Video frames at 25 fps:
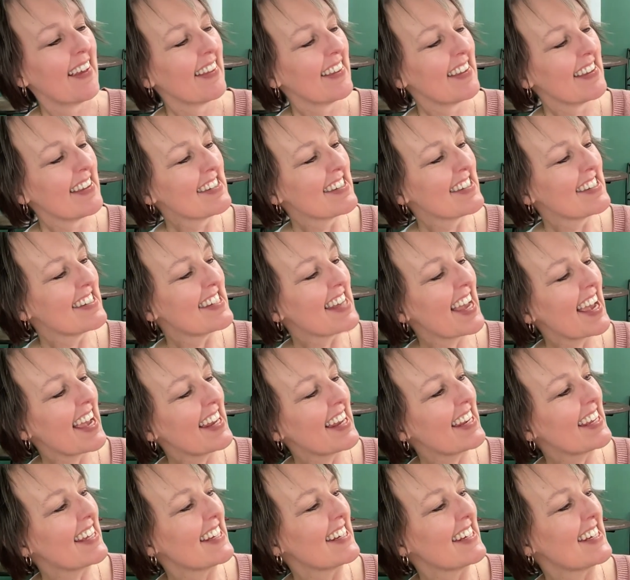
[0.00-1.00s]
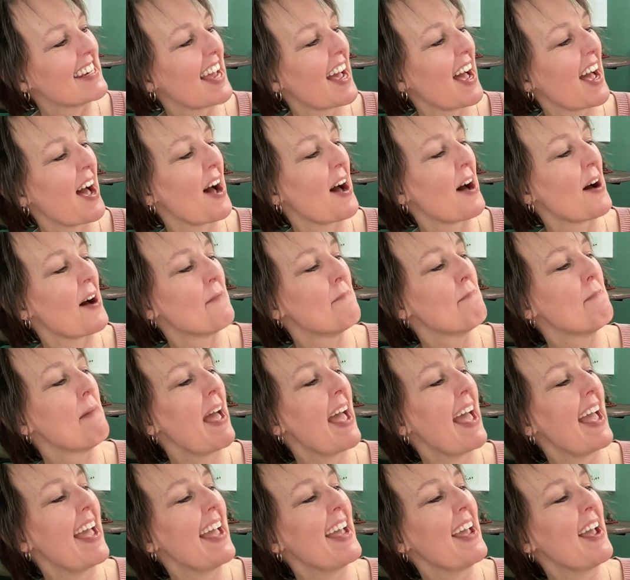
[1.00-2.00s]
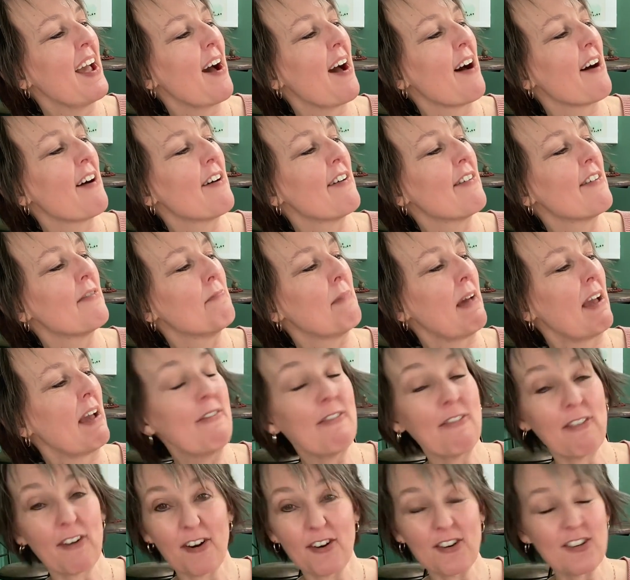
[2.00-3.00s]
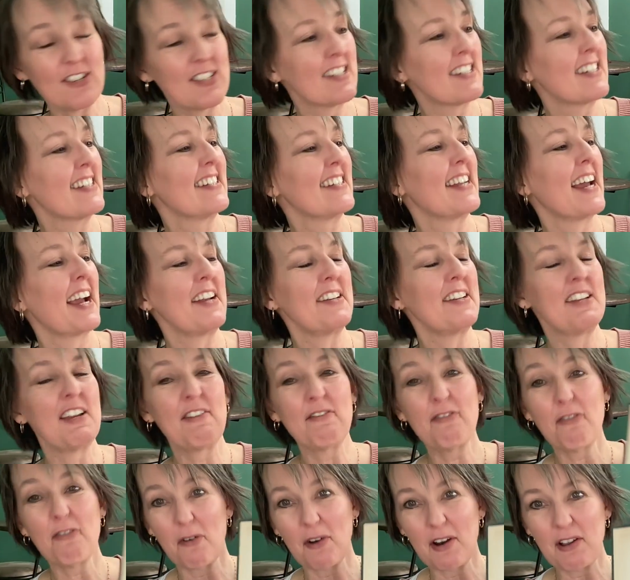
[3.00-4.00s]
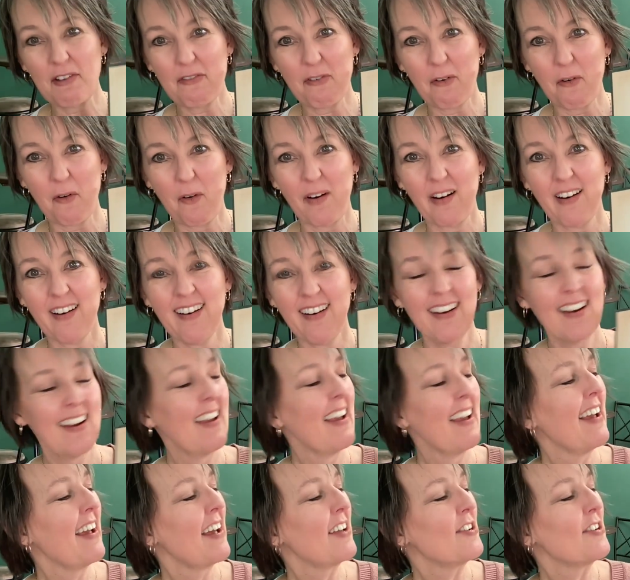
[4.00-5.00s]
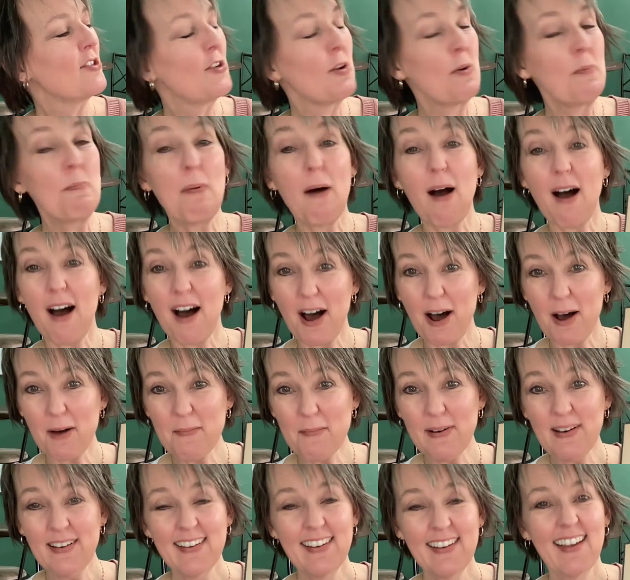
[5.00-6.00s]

This is dated May 1st, 1944, to Bob,